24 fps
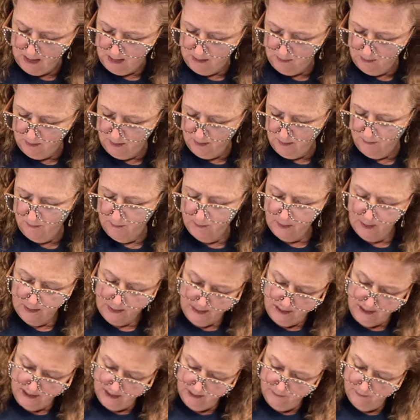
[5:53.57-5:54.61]
in the
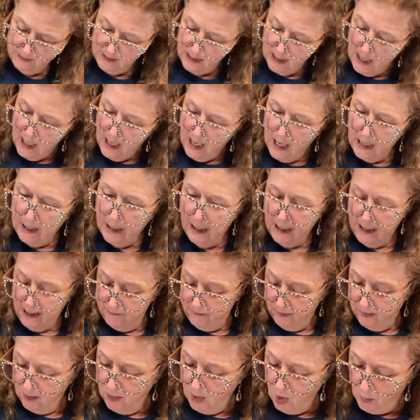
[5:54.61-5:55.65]
leaves, and I
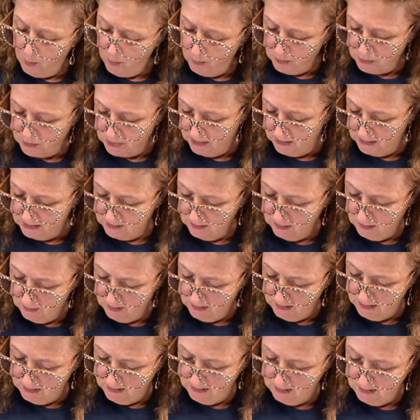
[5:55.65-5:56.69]
have a couple shades of
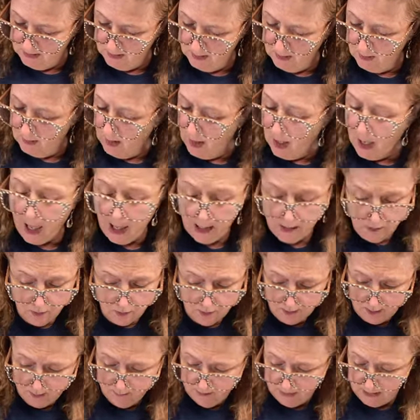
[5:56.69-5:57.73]
green here, and
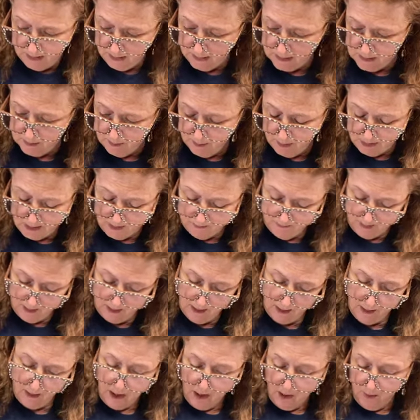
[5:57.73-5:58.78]
you can mix, but I've
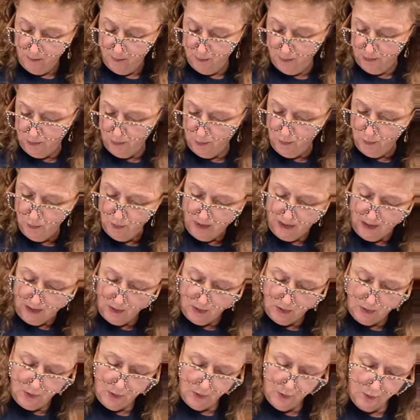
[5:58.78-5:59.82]
got a
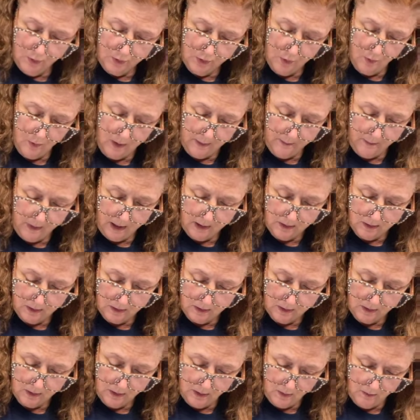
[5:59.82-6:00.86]
blue-green too, so I might
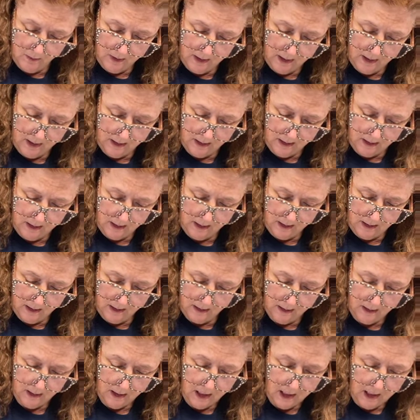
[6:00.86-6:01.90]
just go in
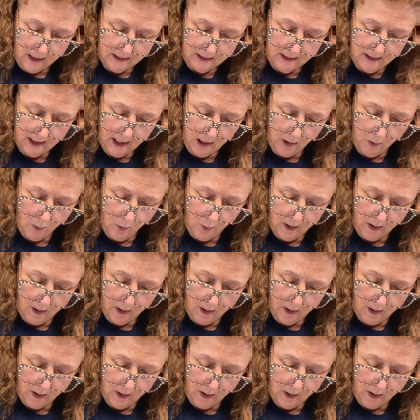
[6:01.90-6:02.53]
and see how